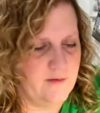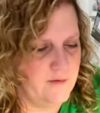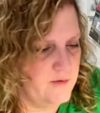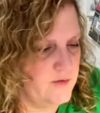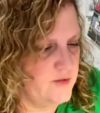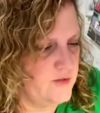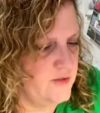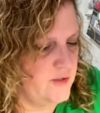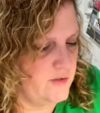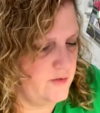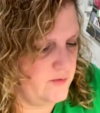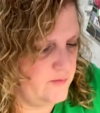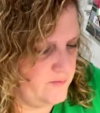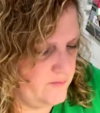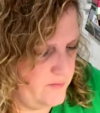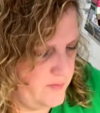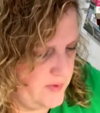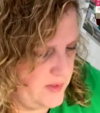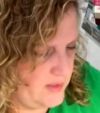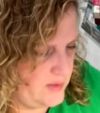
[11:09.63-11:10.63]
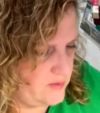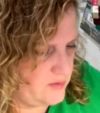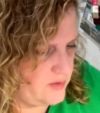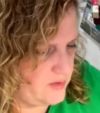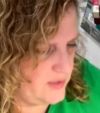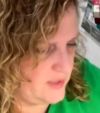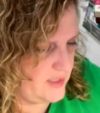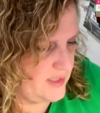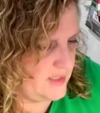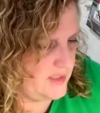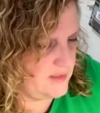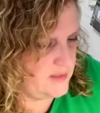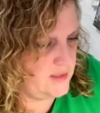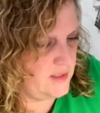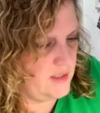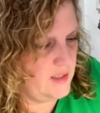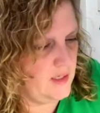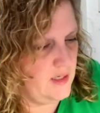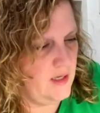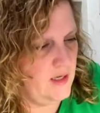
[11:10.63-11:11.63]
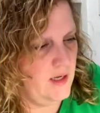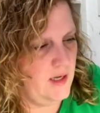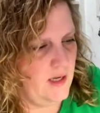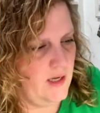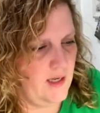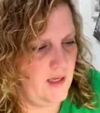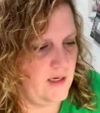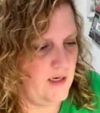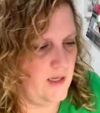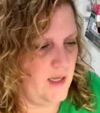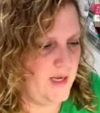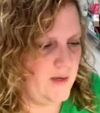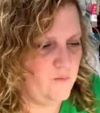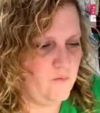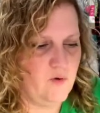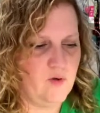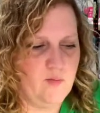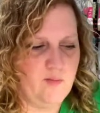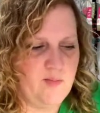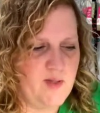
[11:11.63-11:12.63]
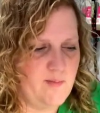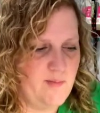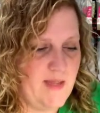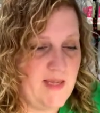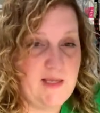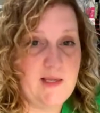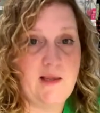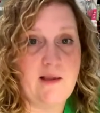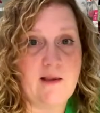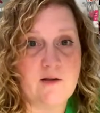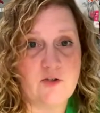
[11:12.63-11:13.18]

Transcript: So there's that. And I will be making and